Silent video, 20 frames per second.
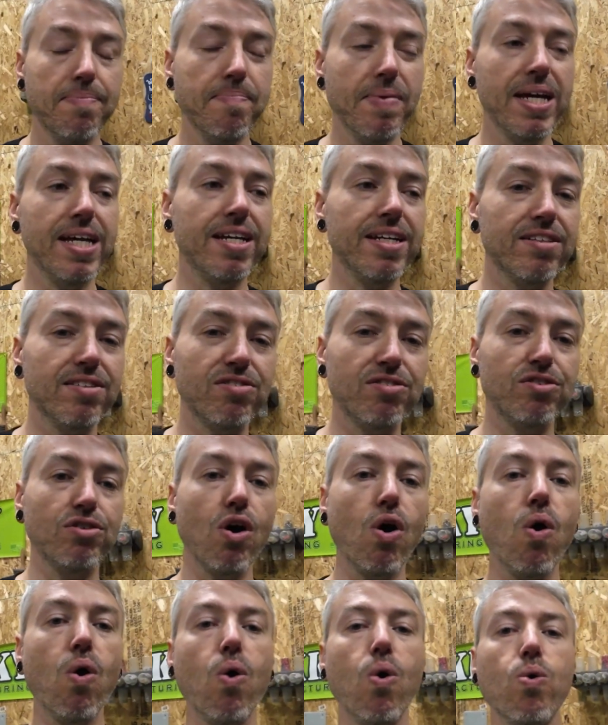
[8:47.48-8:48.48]
make it
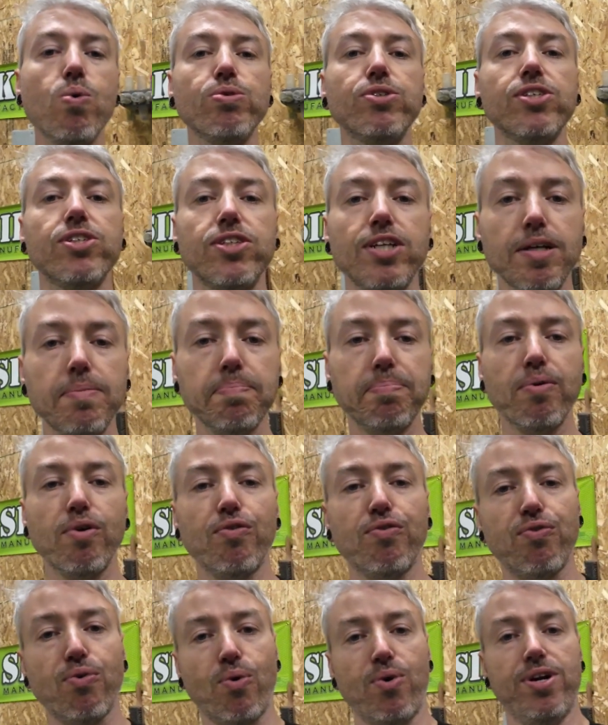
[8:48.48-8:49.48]
so simple
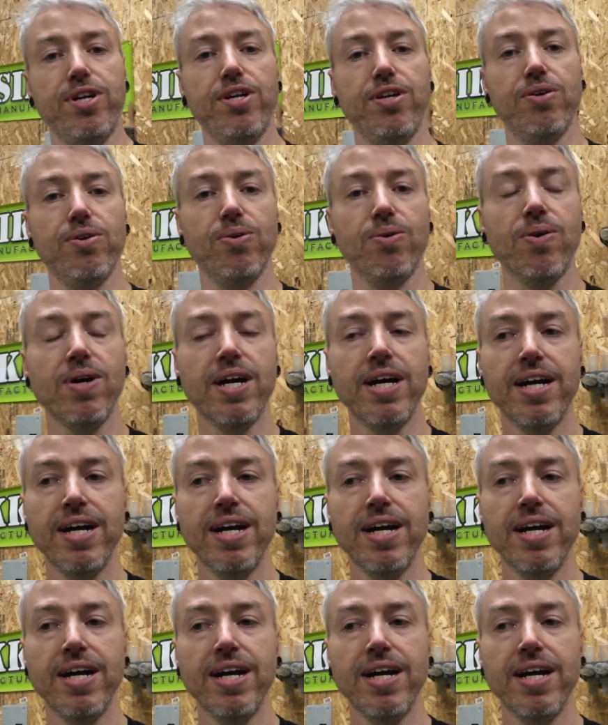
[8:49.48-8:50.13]
for you